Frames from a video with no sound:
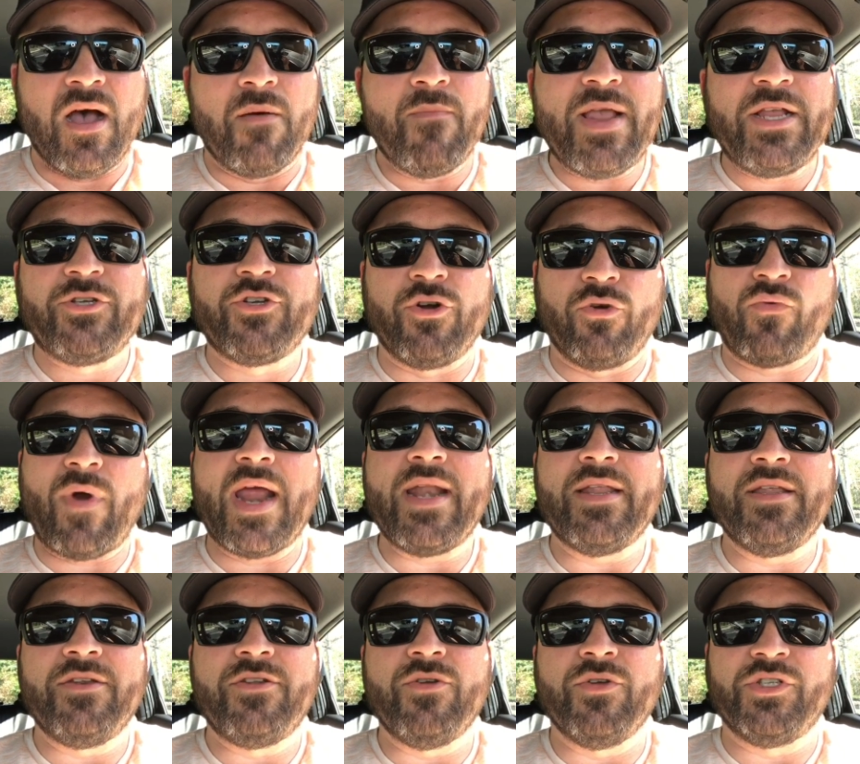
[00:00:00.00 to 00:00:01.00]
Make sure to write
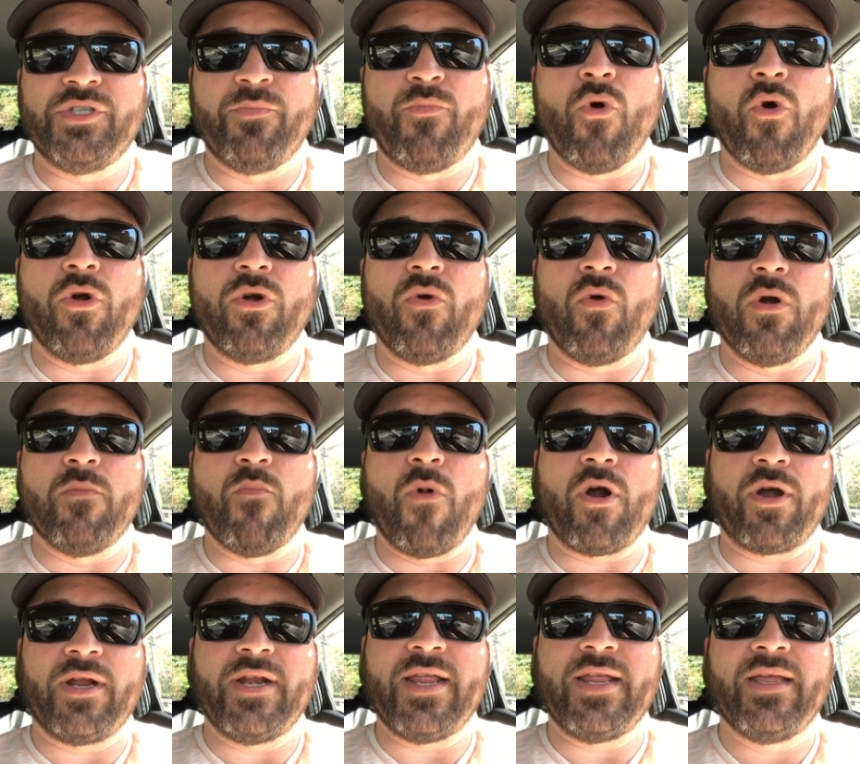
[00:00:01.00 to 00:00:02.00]
into support or
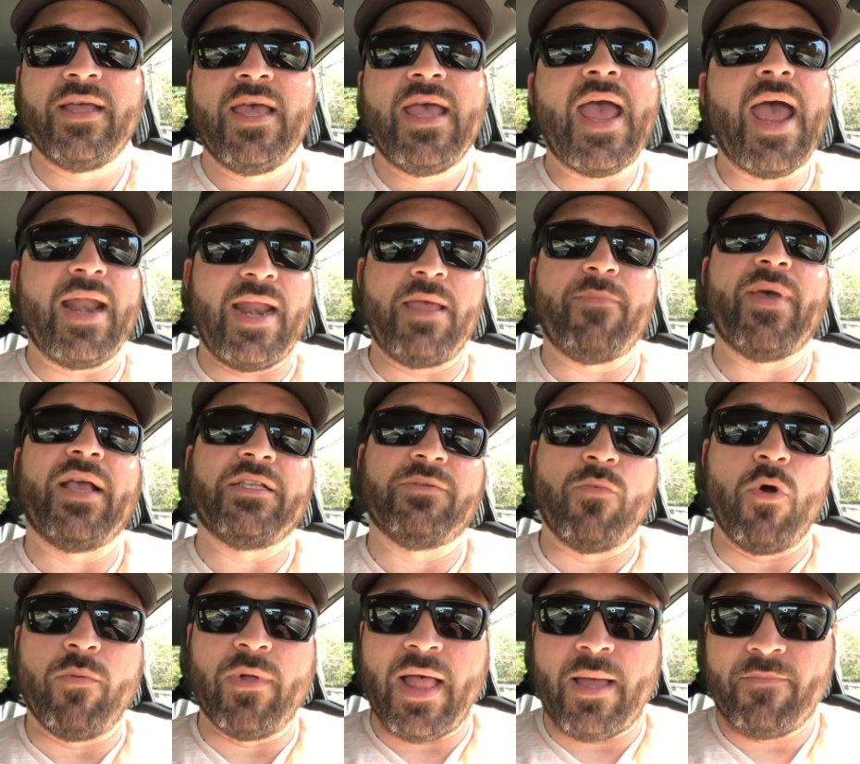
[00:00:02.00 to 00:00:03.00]
marketing at
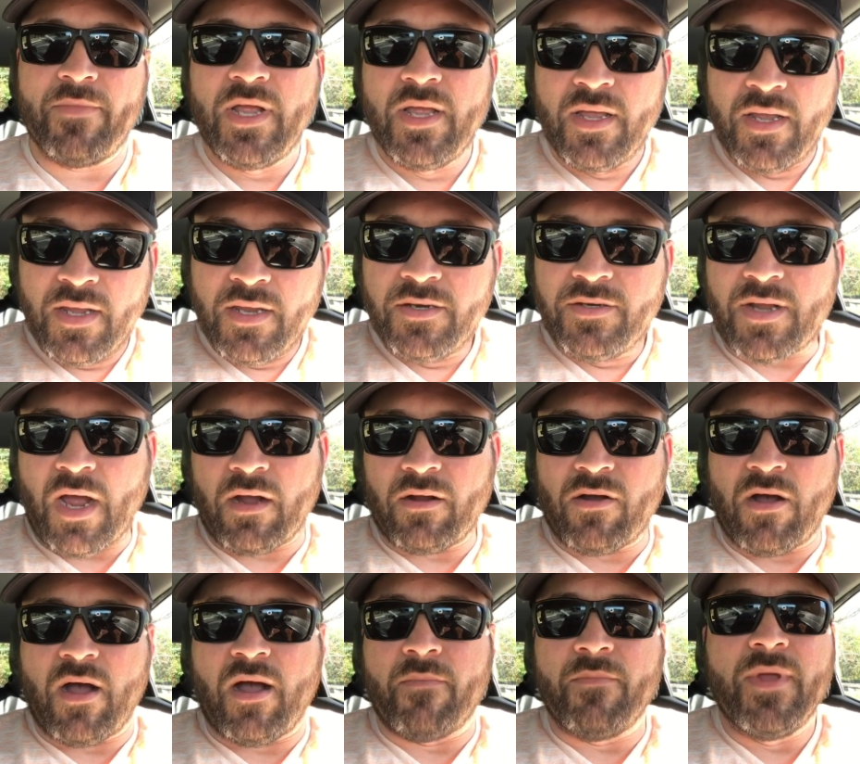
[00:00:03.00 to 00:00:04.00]

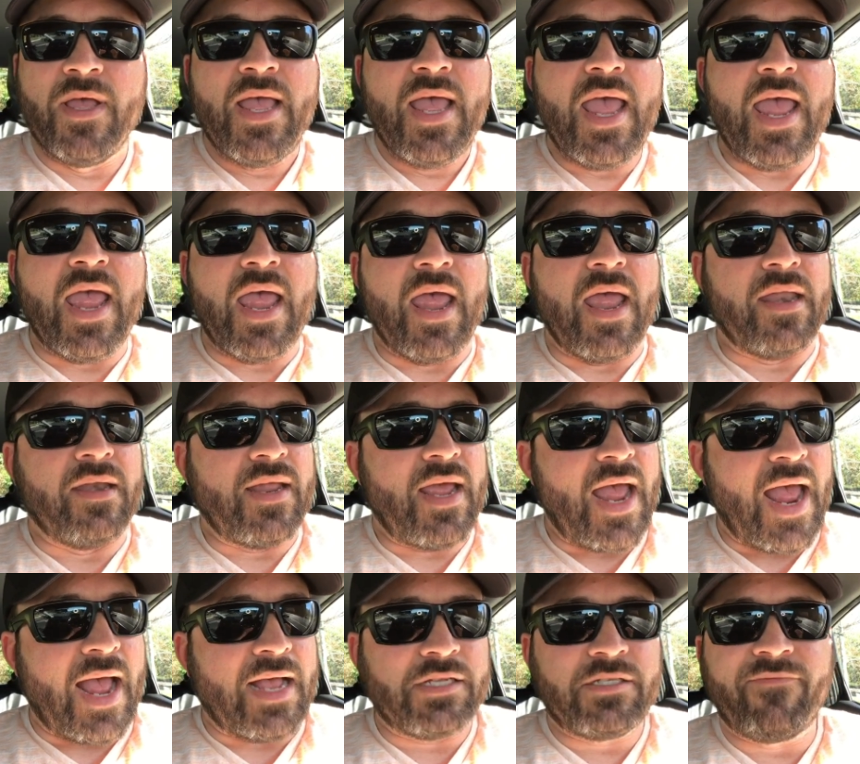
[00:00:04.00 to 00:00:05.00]
apexmobileapp.com and
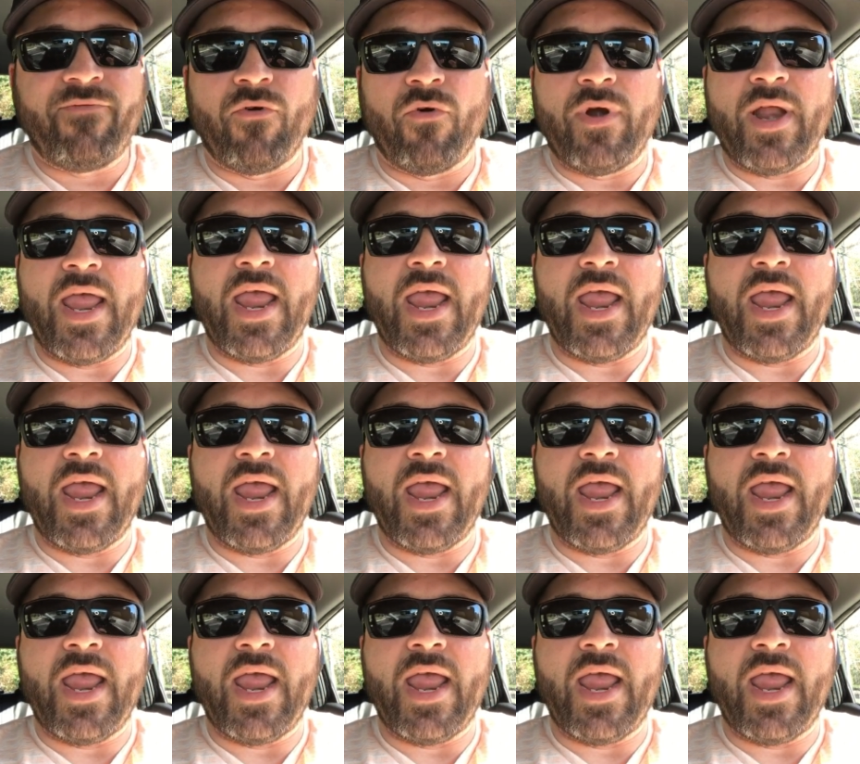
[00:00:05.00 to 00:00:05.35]
ask for